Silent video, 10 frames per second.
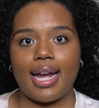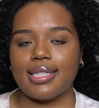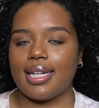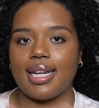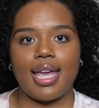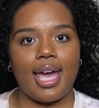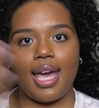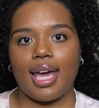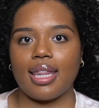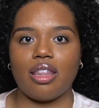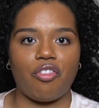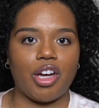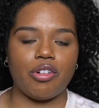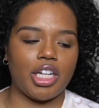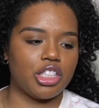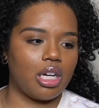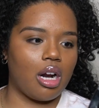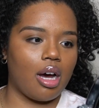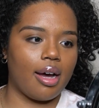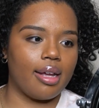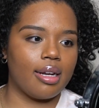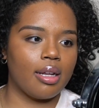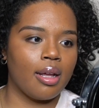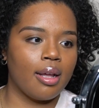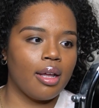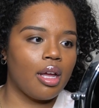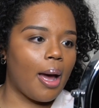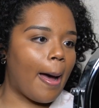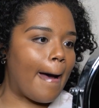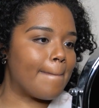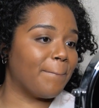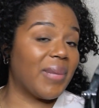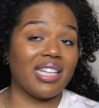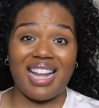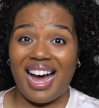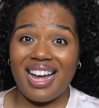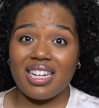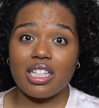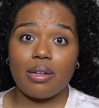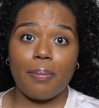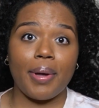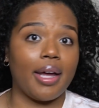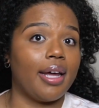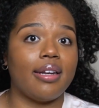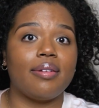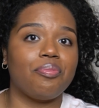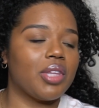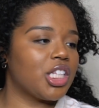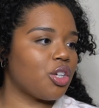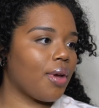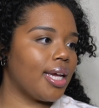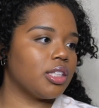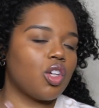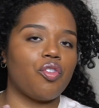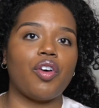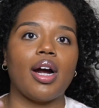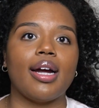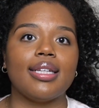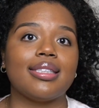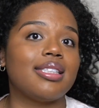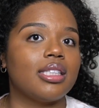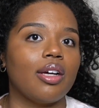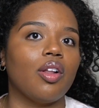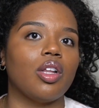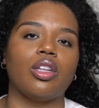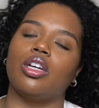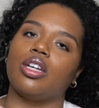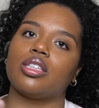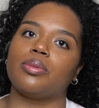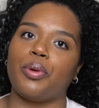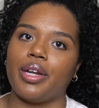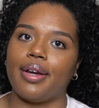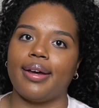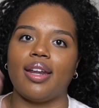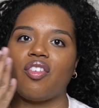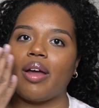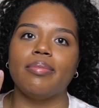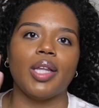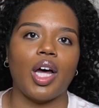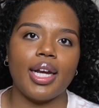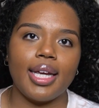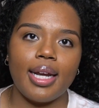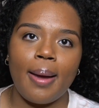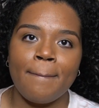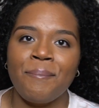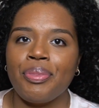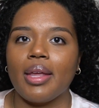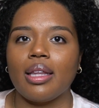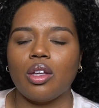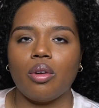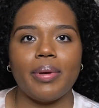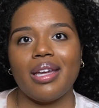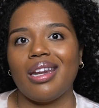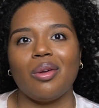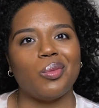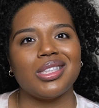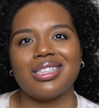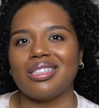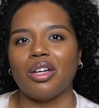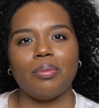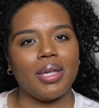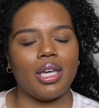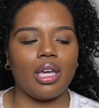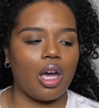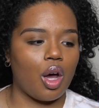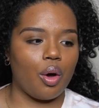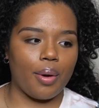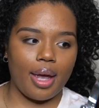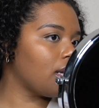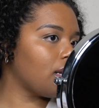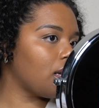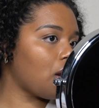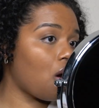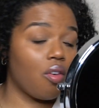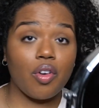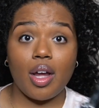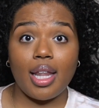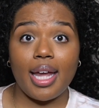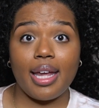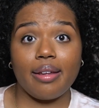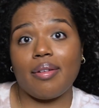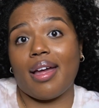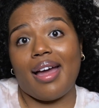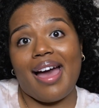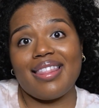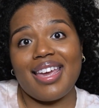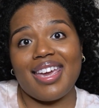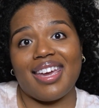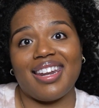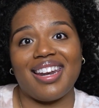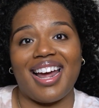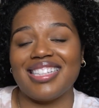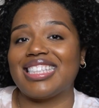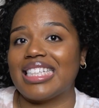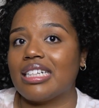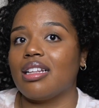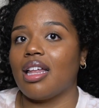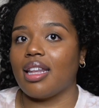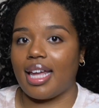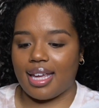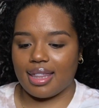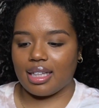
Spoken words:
I didn't cake the foundation on a lot, but it's okay. So far it still looks pretty good. If I blotted a little bit, it would still be okay. Overall, I like it. I still like it.